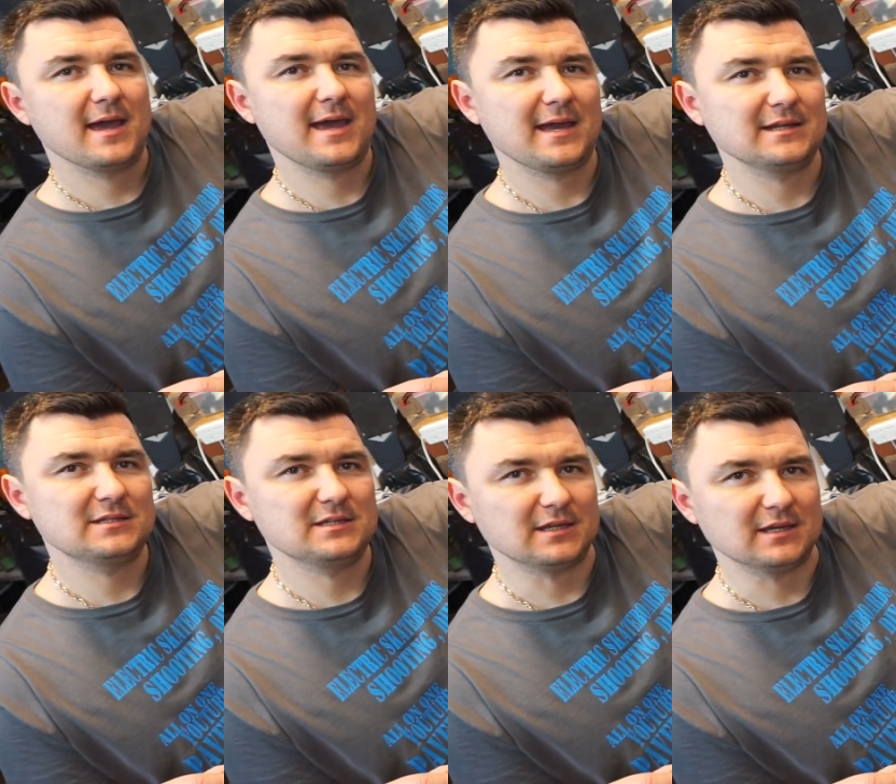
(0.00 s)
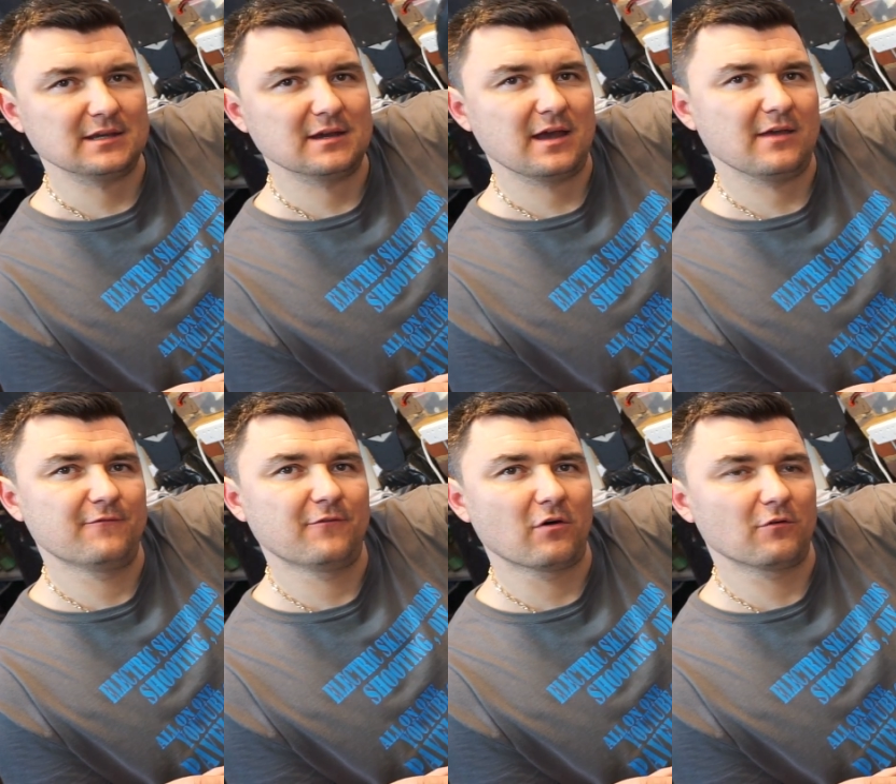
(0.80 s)
AT
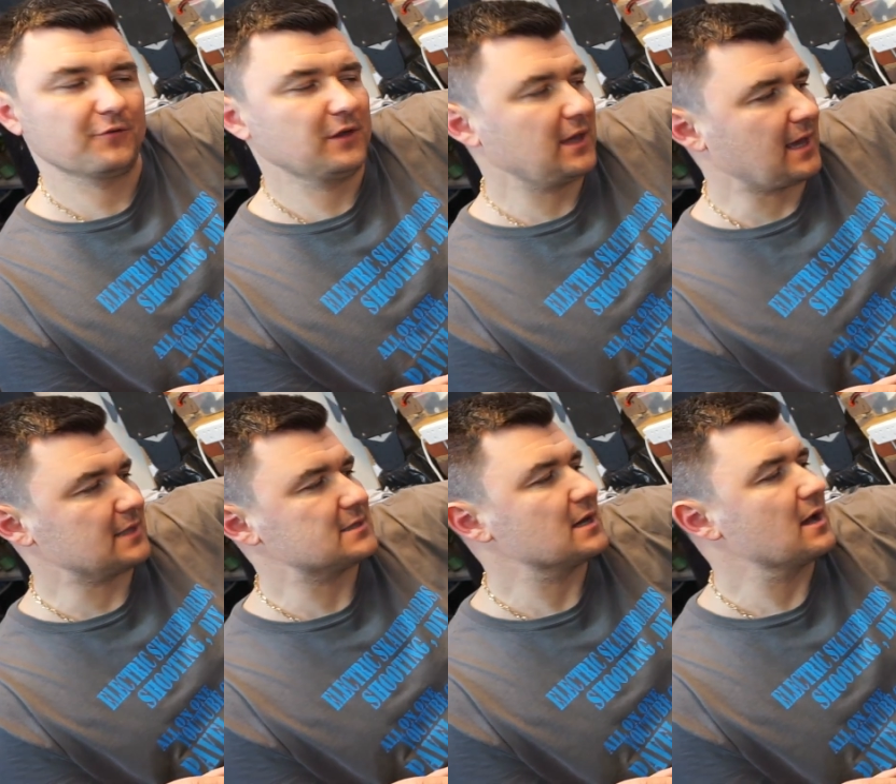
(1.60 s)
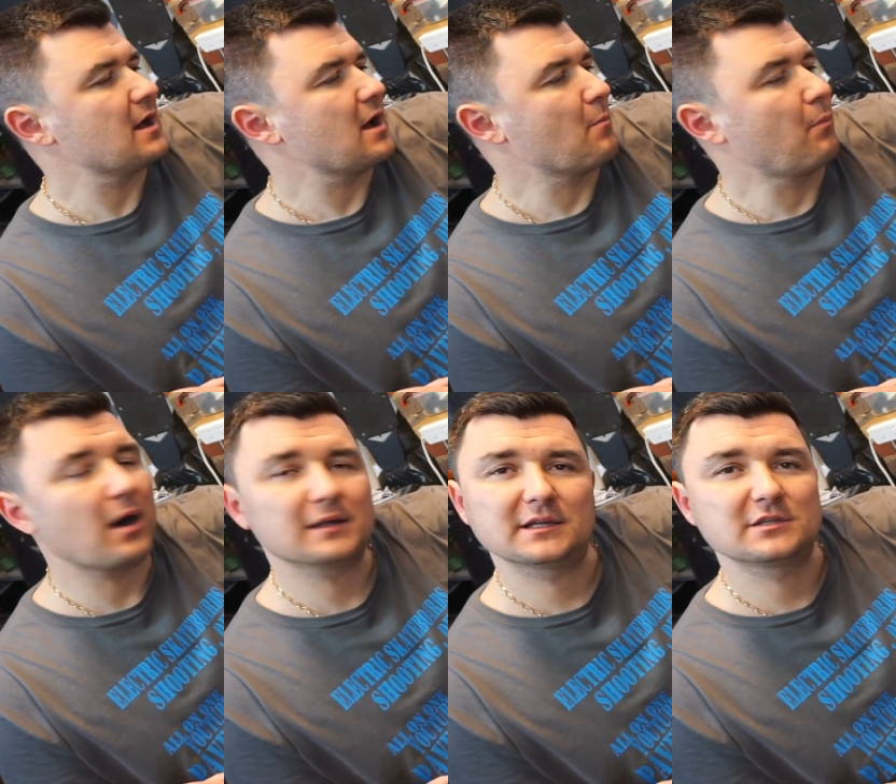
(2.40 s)
Evolve kit,
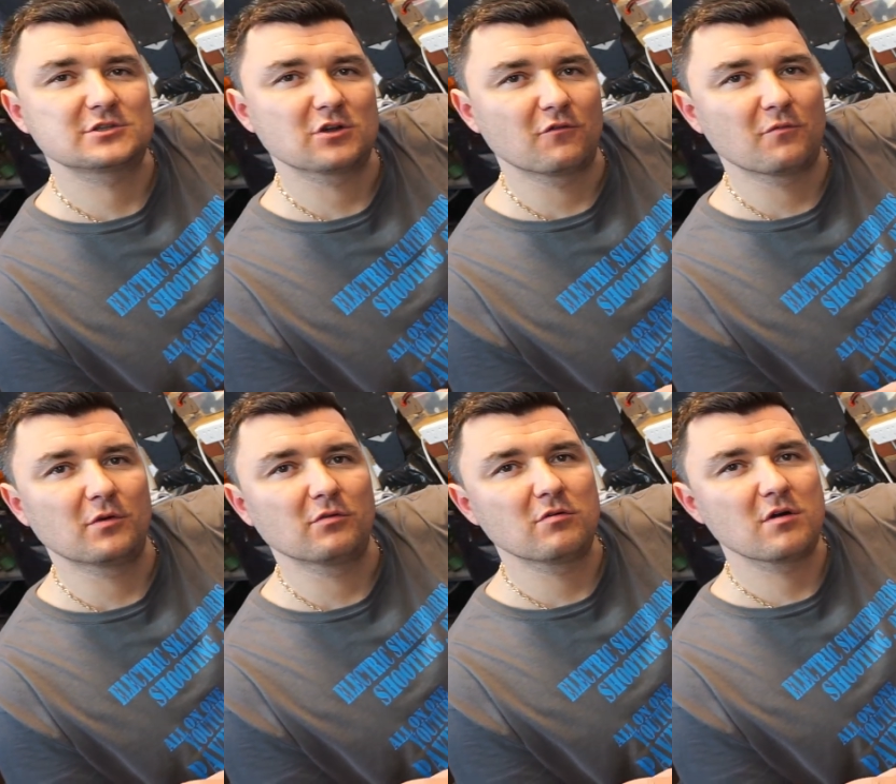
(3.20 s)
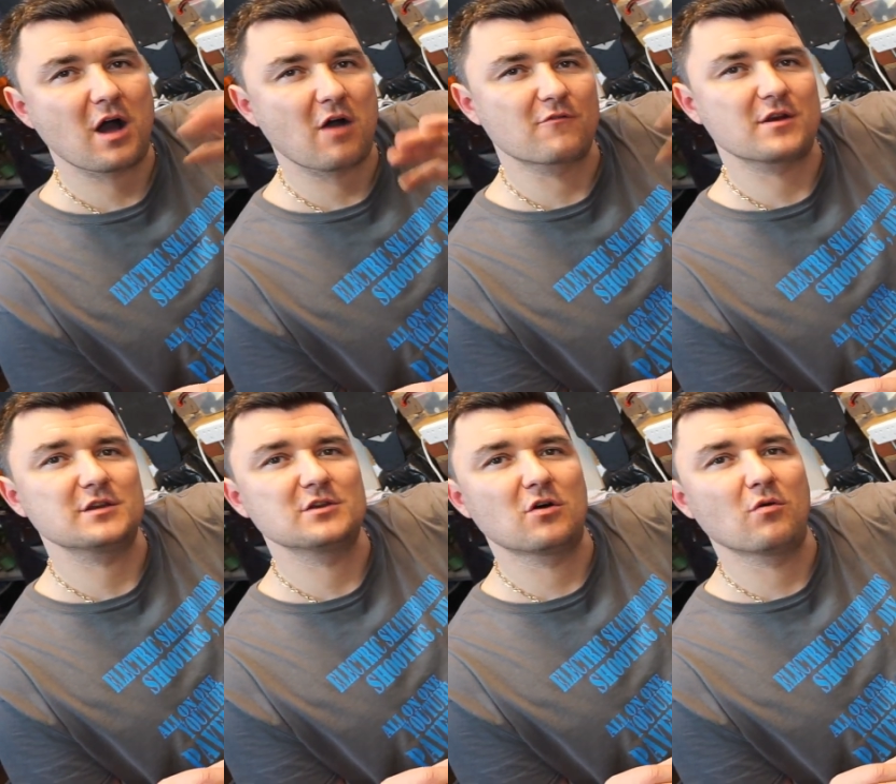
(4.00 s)
but it's solvable. I already
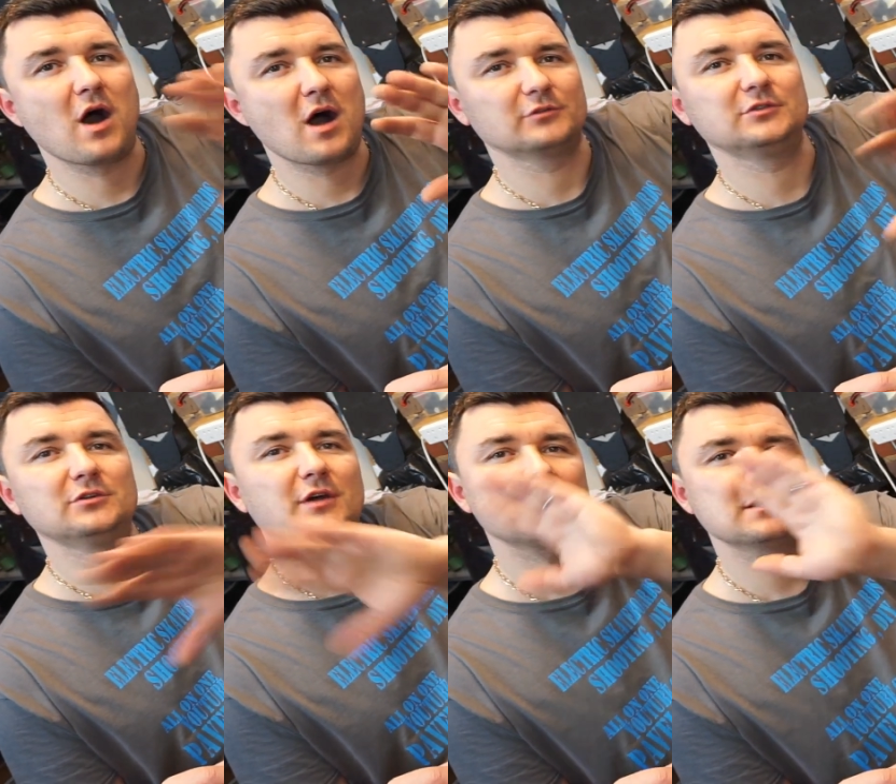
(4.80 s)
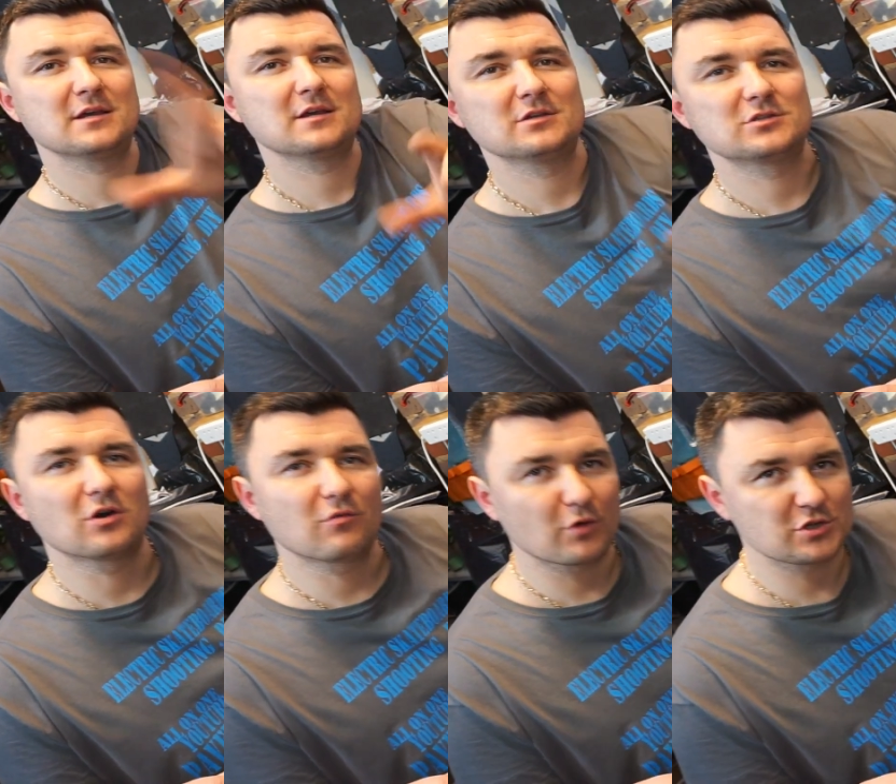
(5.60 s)
know how to do it,
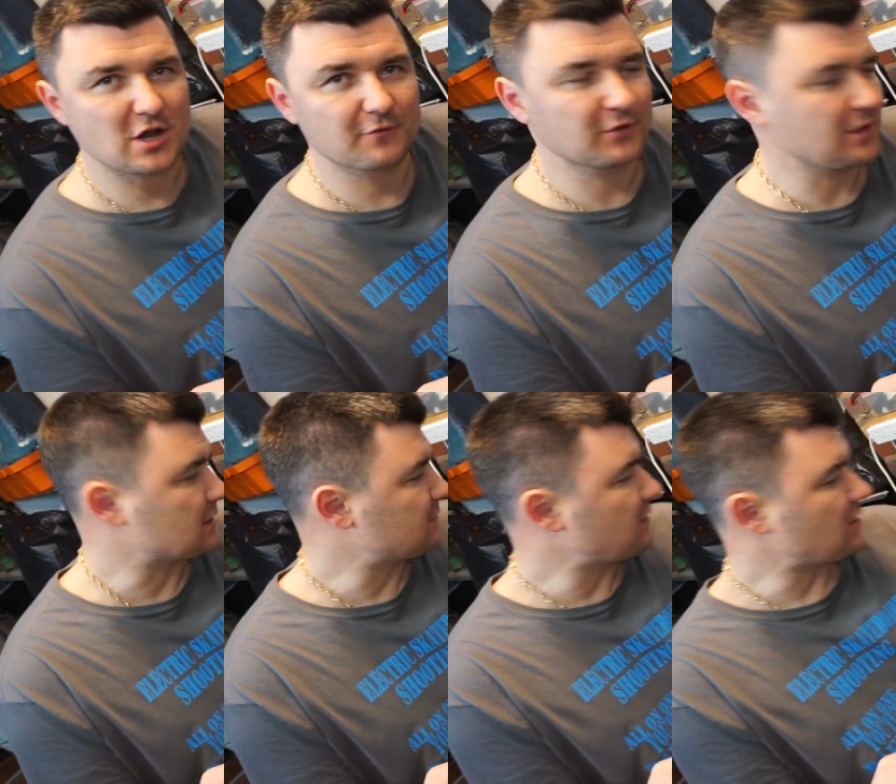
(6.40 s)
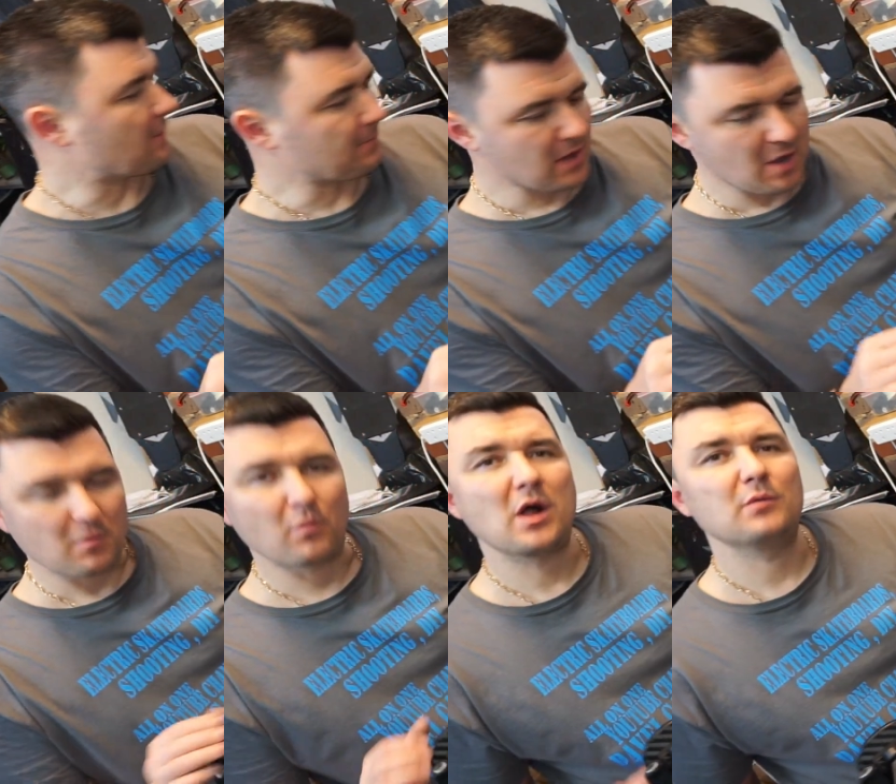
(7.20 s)
so watch out for the next video.
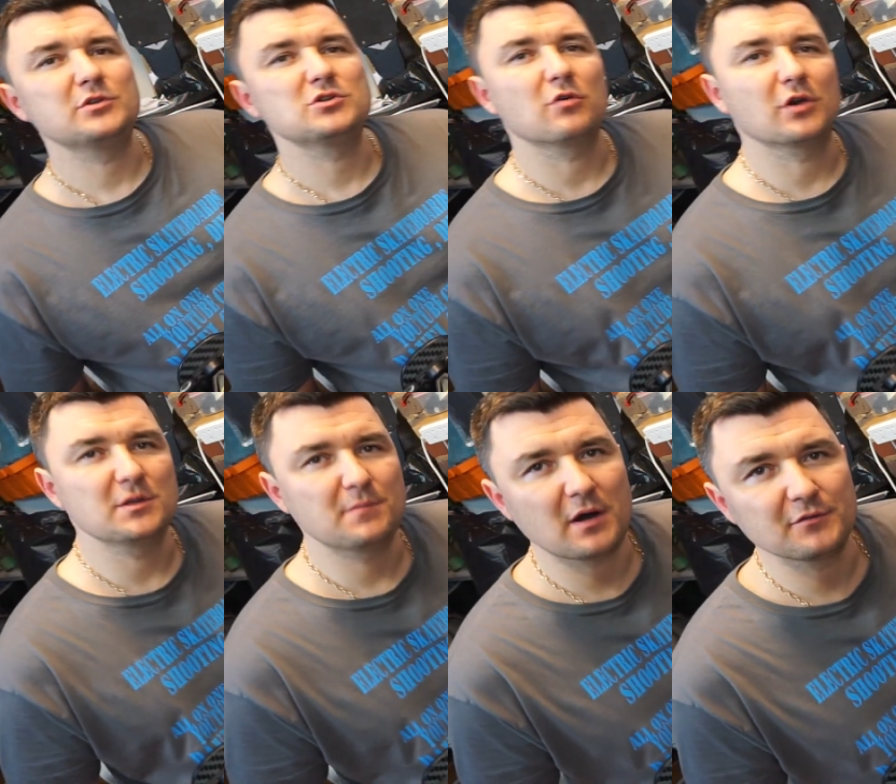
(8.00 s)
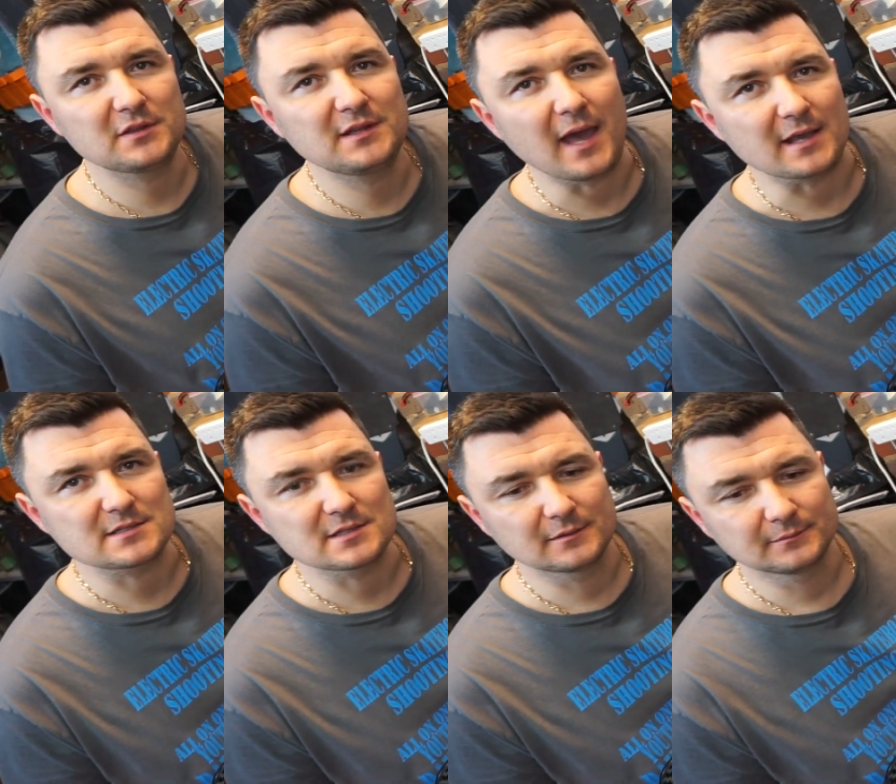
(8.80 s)
But while we're talking about the decks,